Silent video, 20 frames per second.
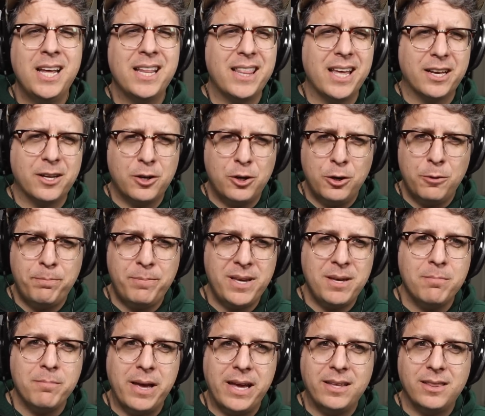That could
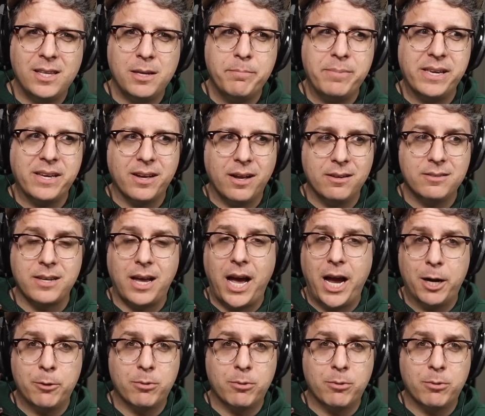be mainly because I